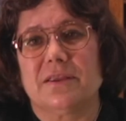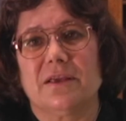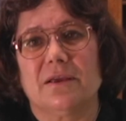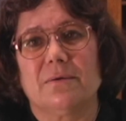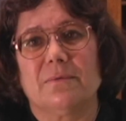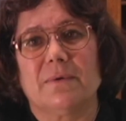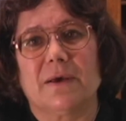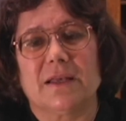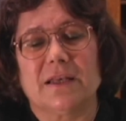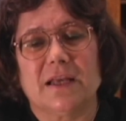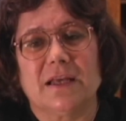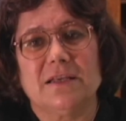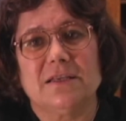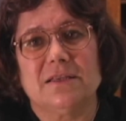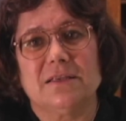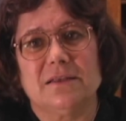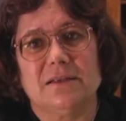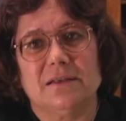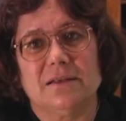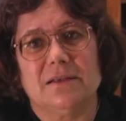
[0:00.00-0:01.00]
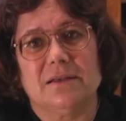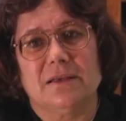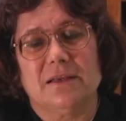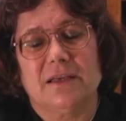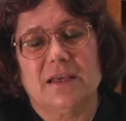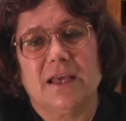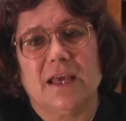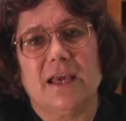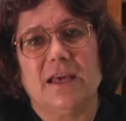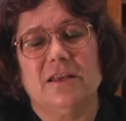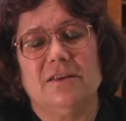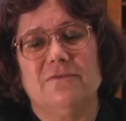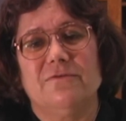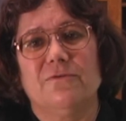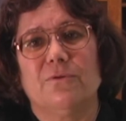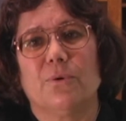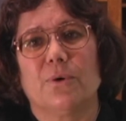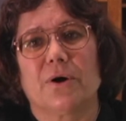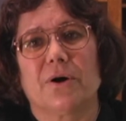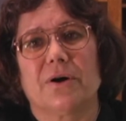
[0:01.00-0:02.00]
I think about
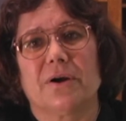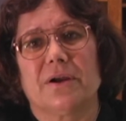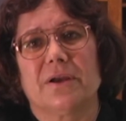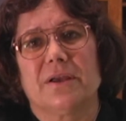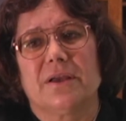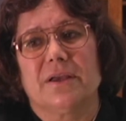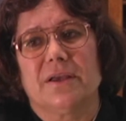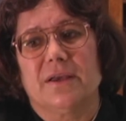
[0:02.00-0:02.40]
1984,